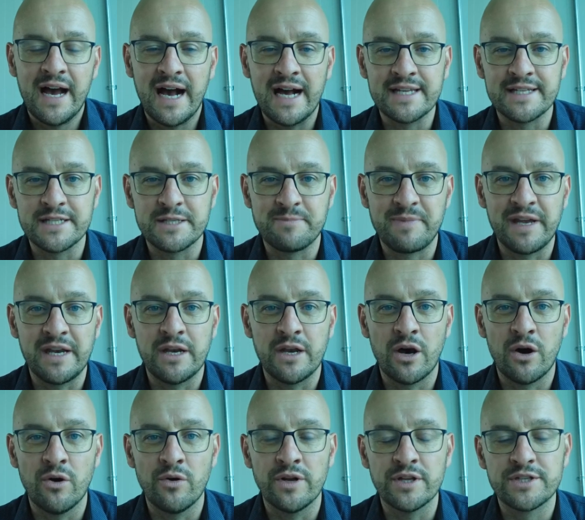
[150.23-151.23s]
as it's been
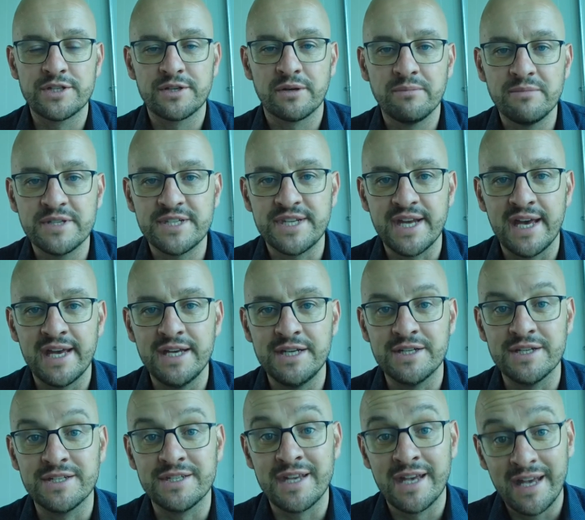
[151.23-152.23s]
known at some
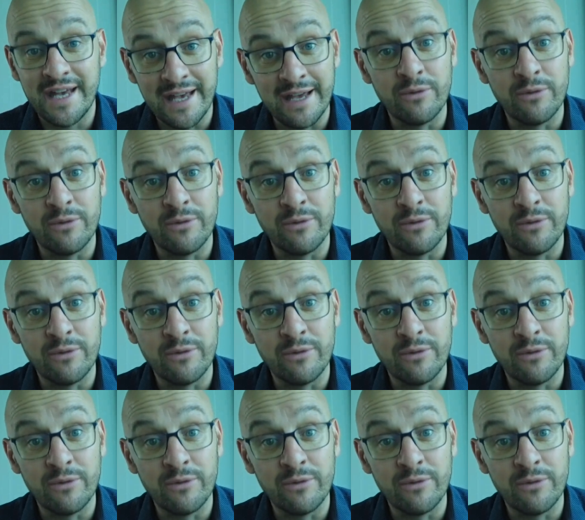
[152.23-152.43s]
stages,